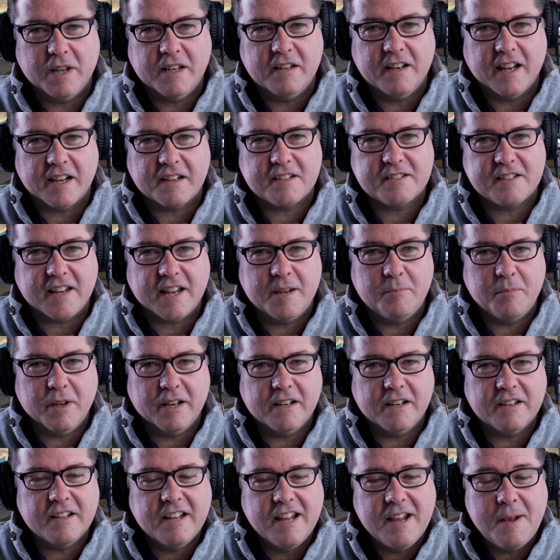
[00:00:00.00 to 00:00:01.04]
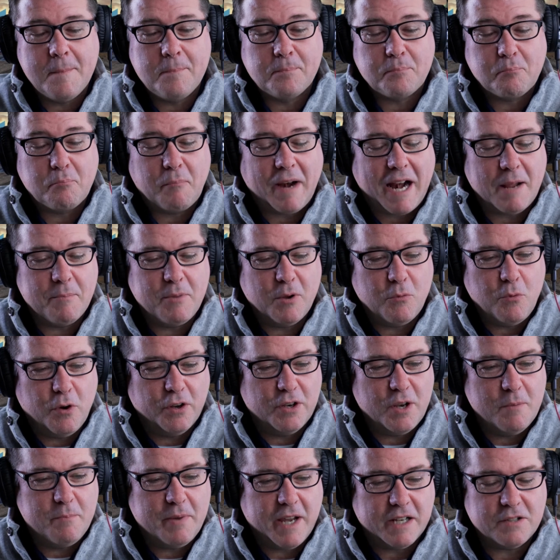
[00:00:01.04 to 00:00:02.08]
Nick Saban. But I'd be willing
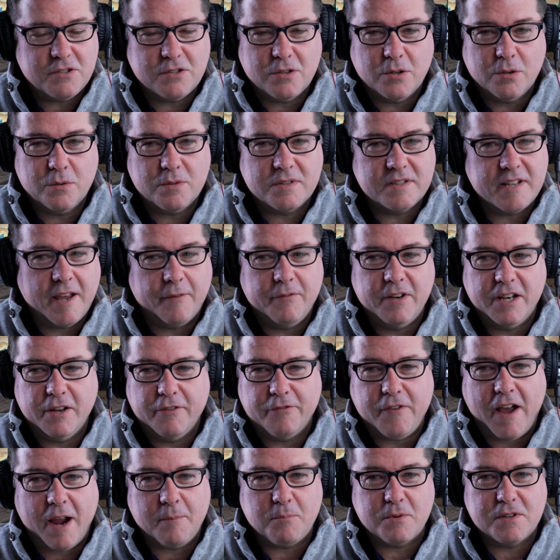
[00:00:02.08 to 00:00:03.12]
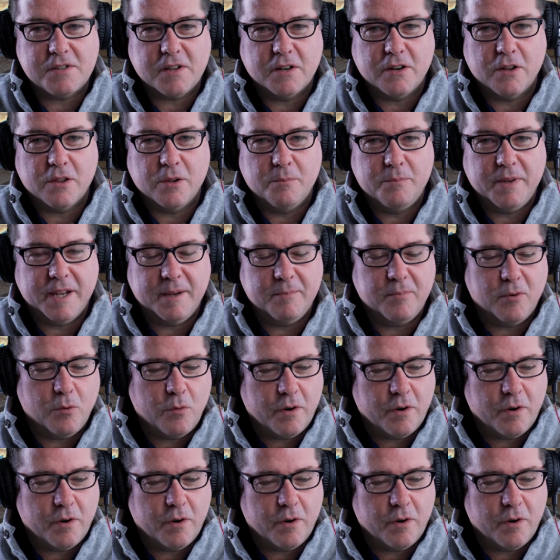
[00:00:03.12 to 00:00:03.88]
to bet you 75% of the people,